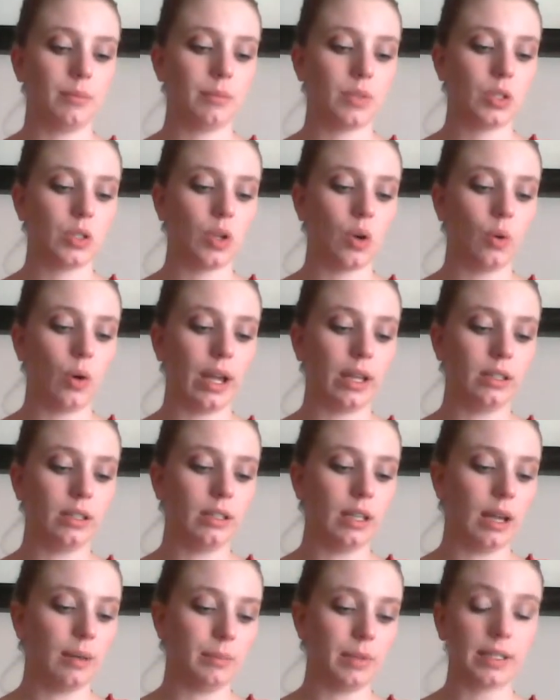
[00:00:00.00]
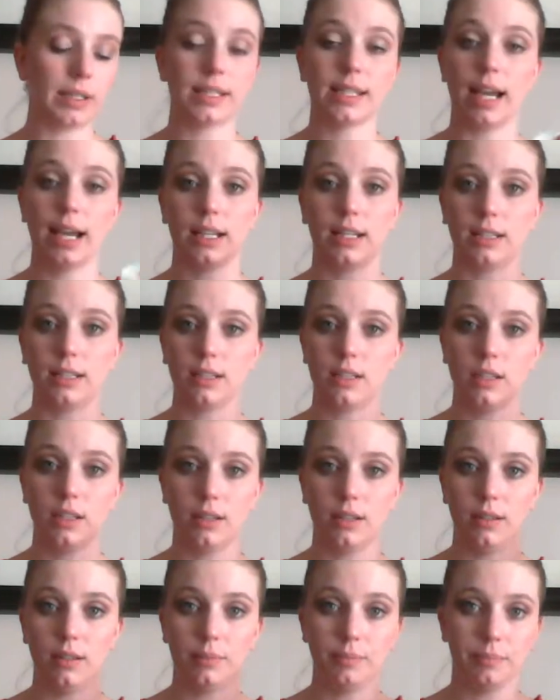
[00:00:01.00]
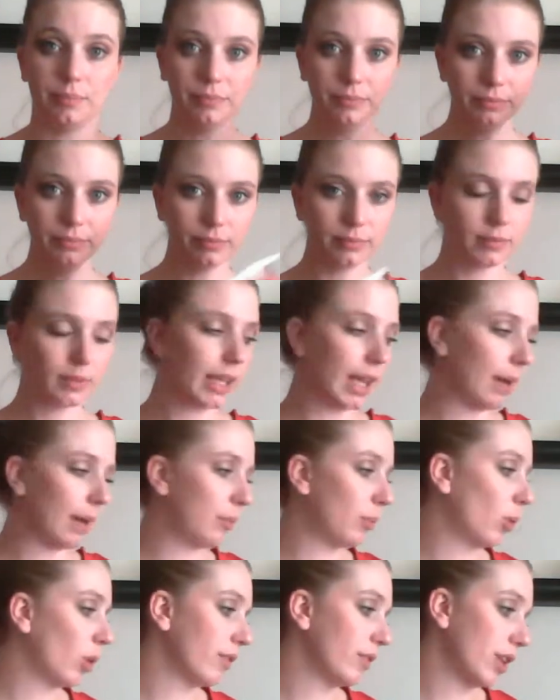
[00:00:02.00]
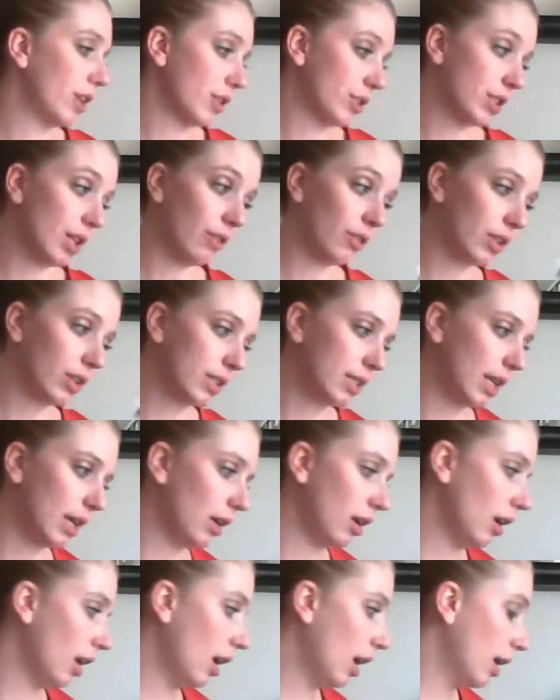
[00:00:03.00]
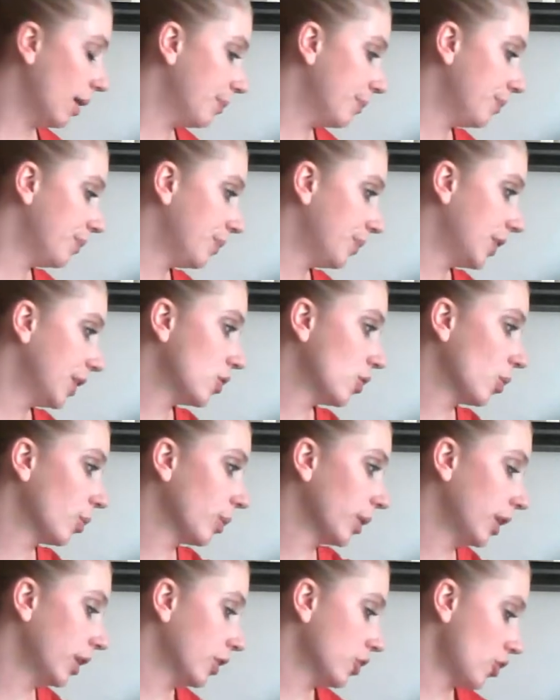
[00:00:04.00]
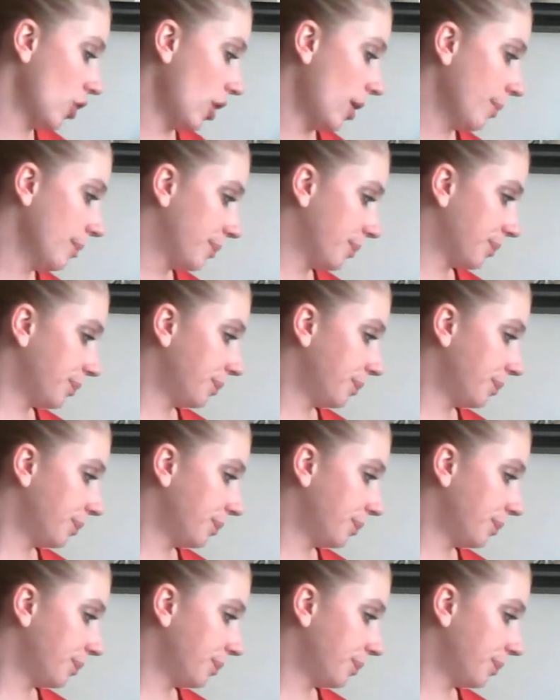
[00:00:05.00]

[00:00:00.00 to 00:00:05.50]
So I'm excited to get more of their stuff because they do a really good job.